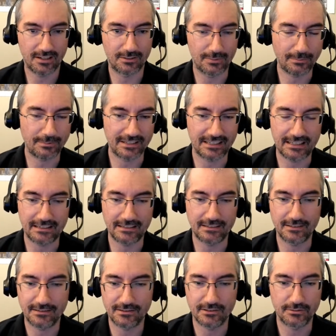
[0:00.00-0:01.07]
replicate
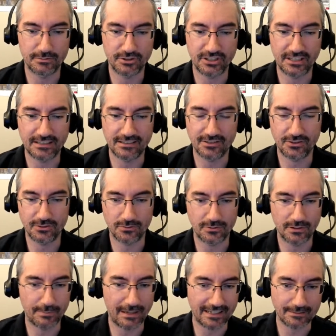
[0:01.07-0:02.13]
your machine to
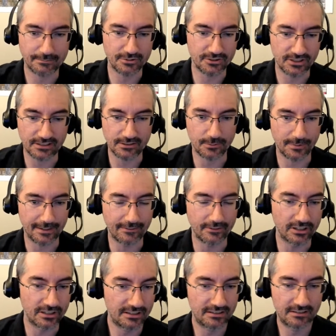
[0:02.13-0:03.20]
the backup machine or whatever.